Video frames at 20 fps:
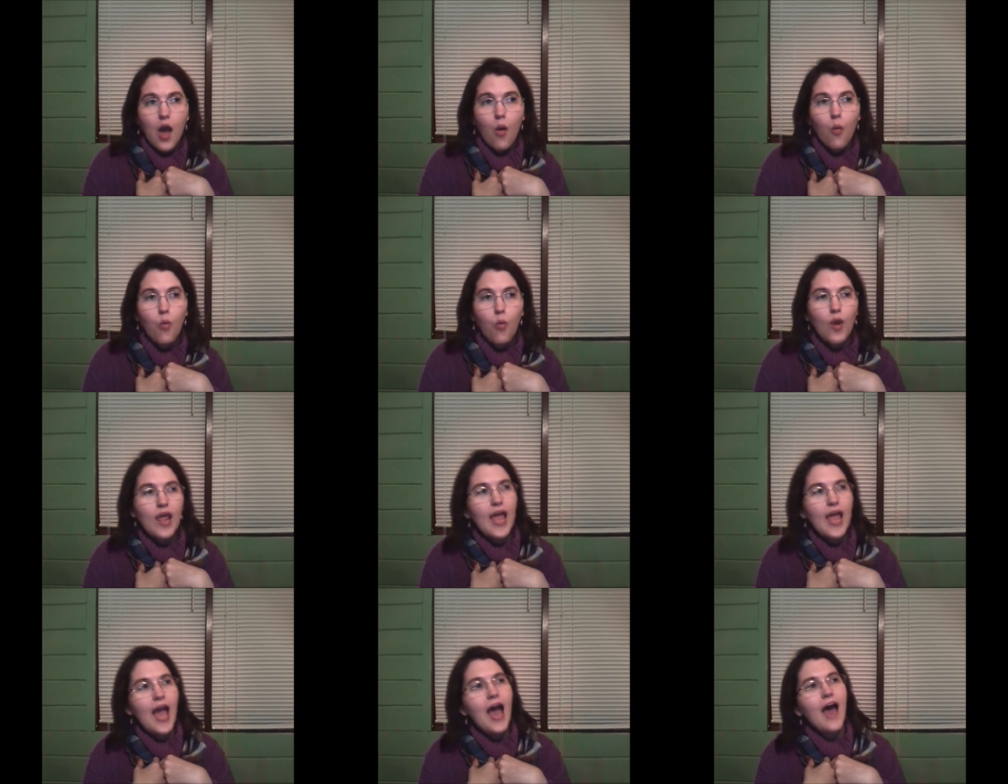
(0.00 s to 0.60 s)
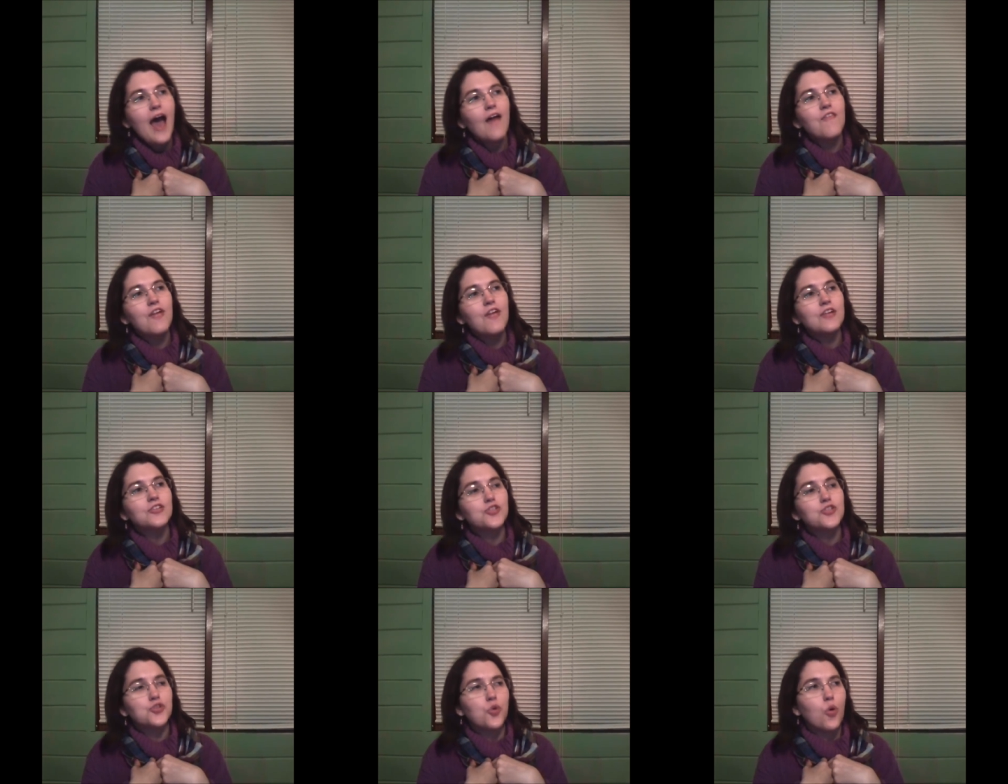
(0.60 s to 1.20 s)
We have
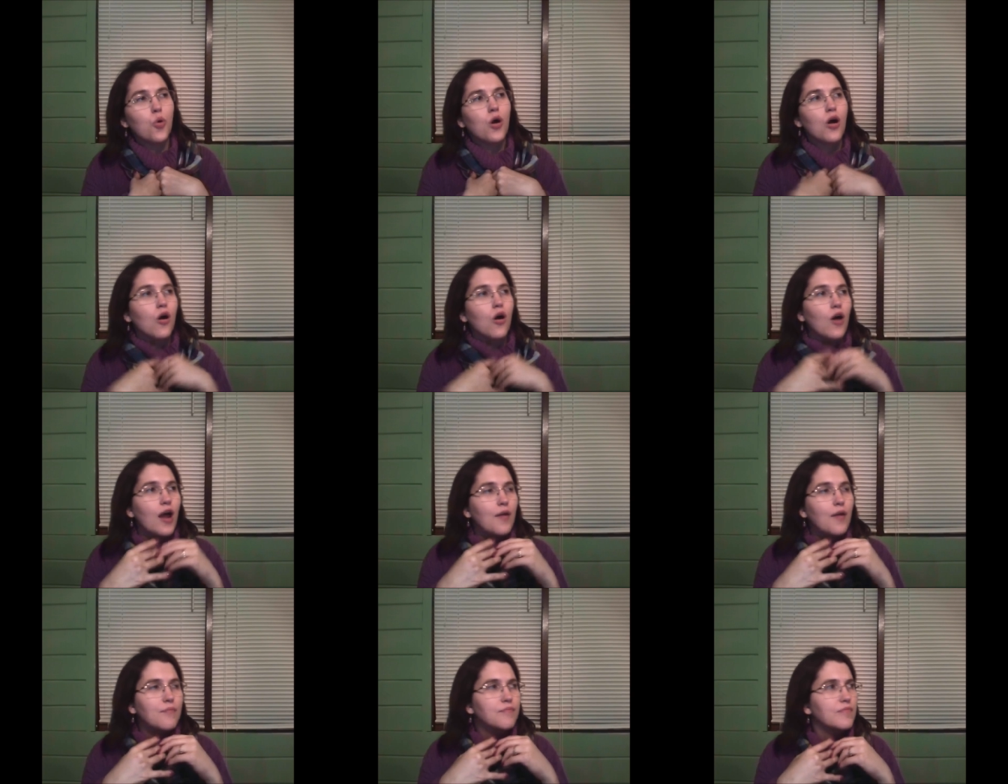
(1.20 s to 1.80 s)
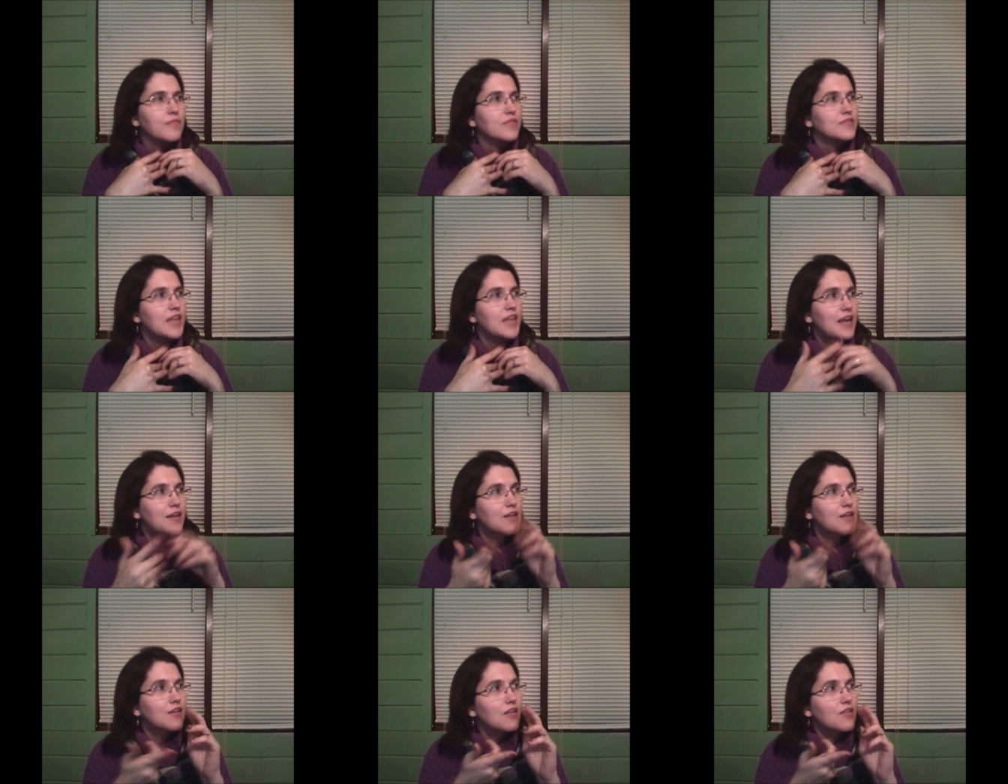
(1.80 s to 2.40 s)
a store, or
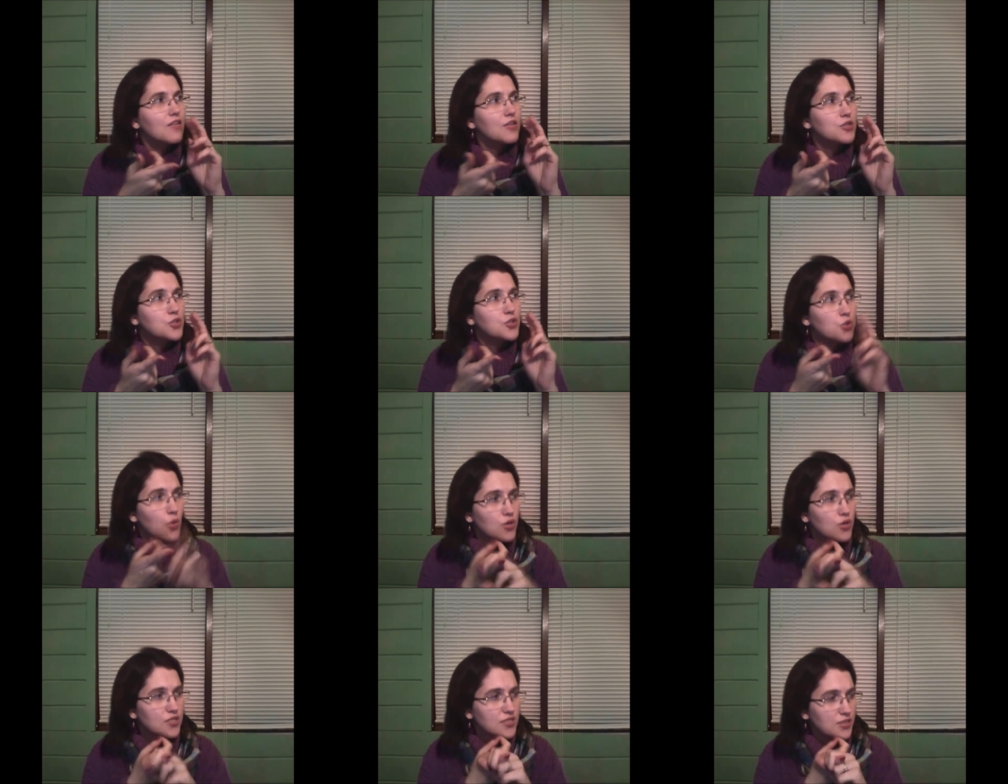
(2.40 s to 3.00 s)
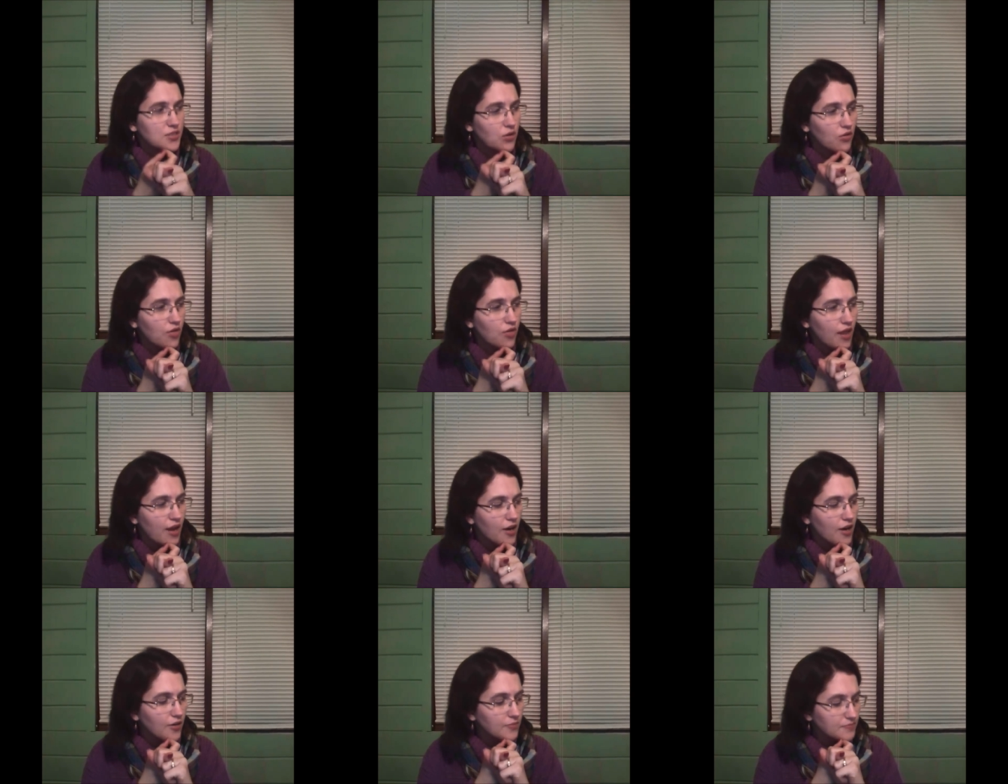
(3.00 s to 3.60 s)
technically the store's still
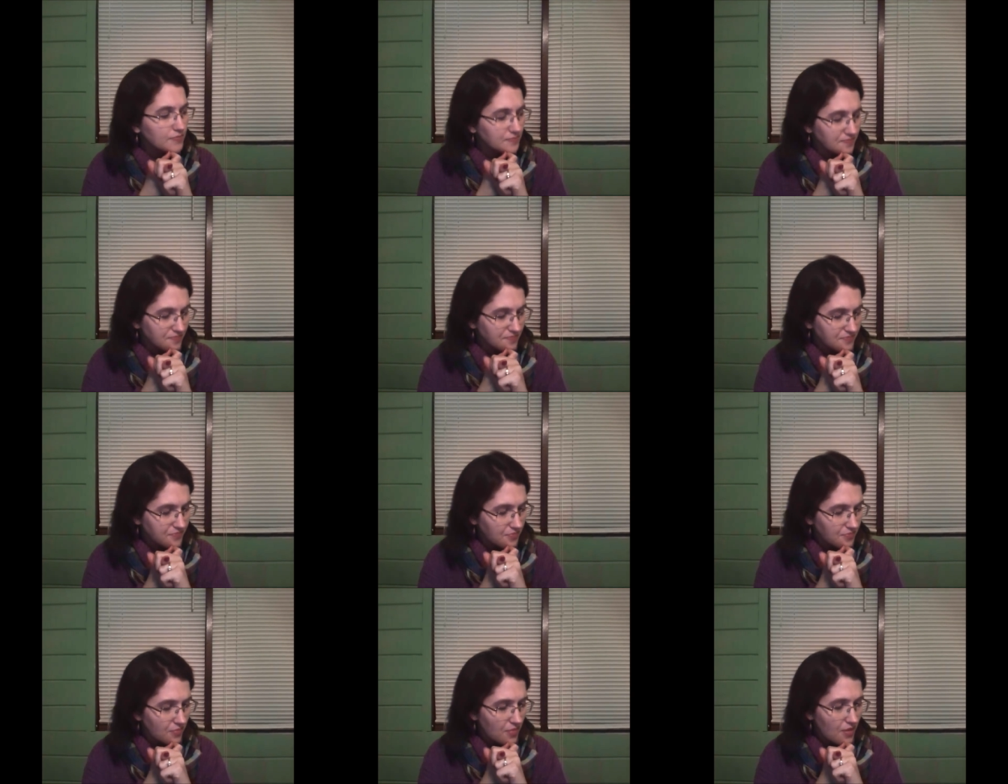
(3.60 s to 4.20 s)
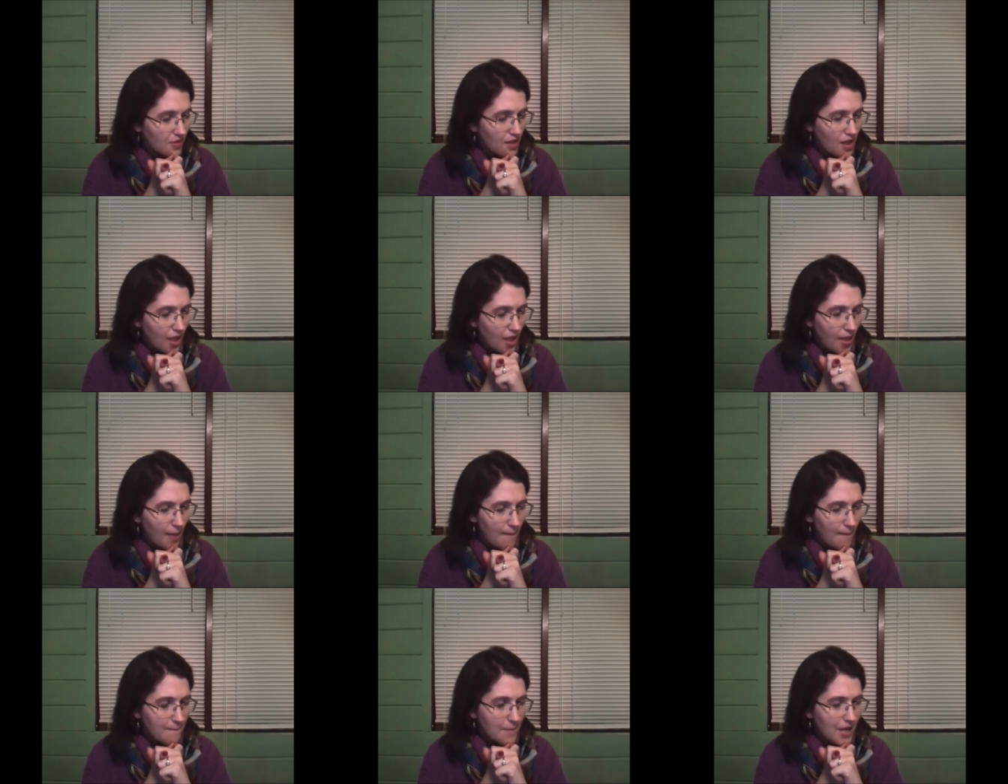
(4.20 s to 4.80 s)
there,
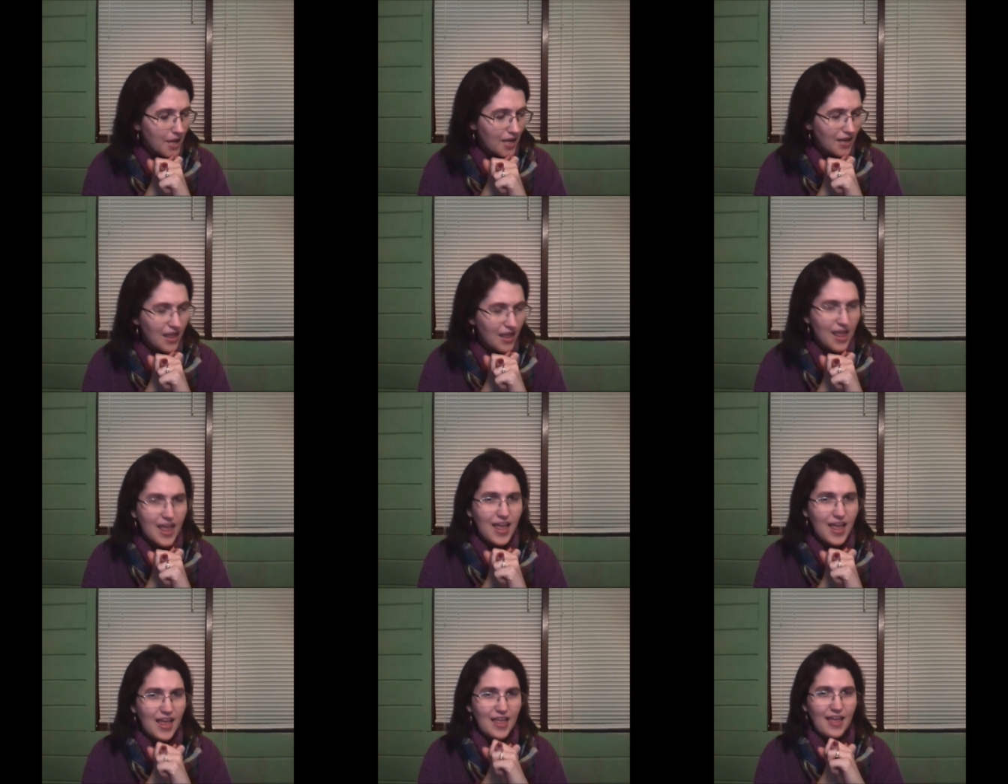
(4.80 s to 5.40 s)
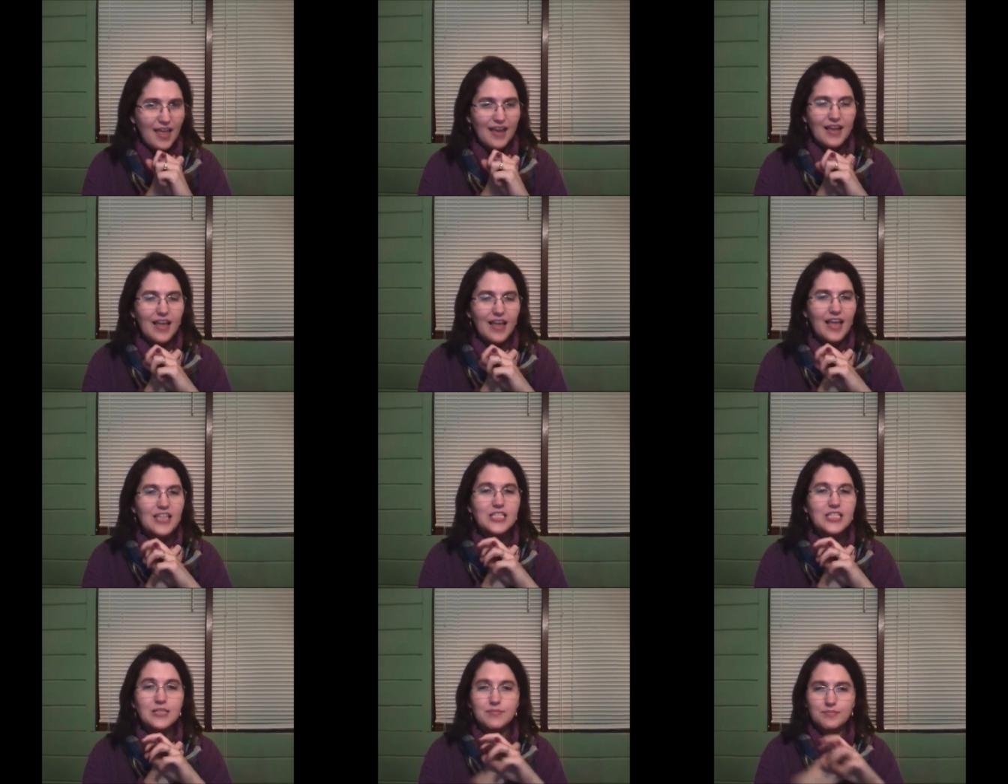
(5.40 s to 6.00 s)
but, like,
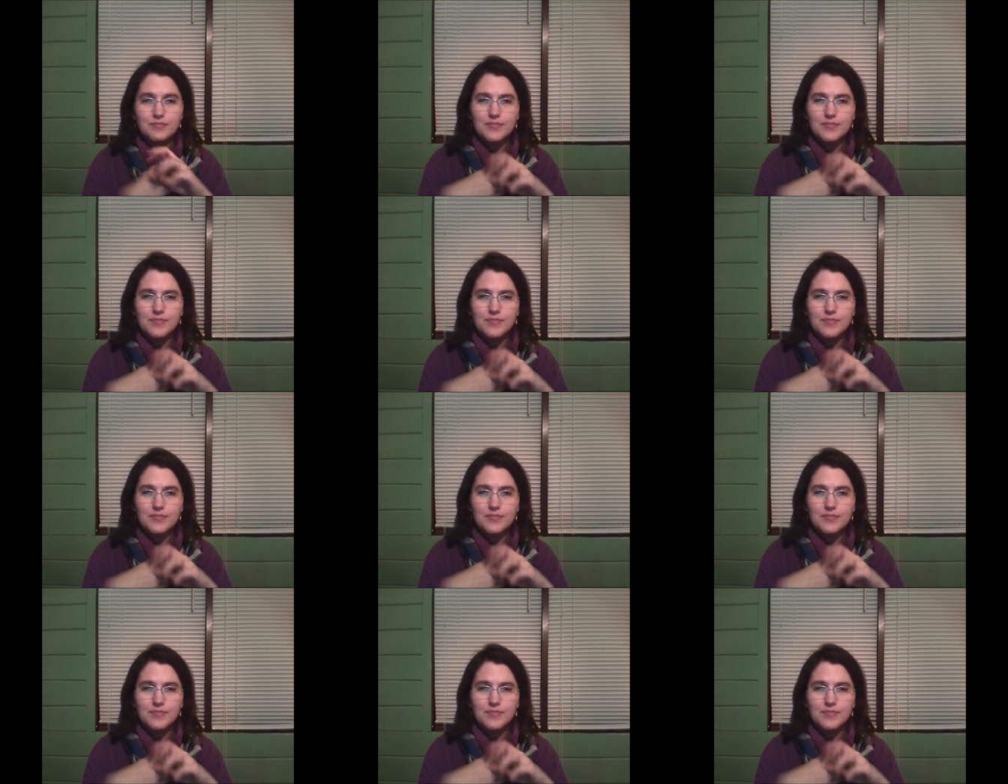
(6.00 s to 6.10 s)
it's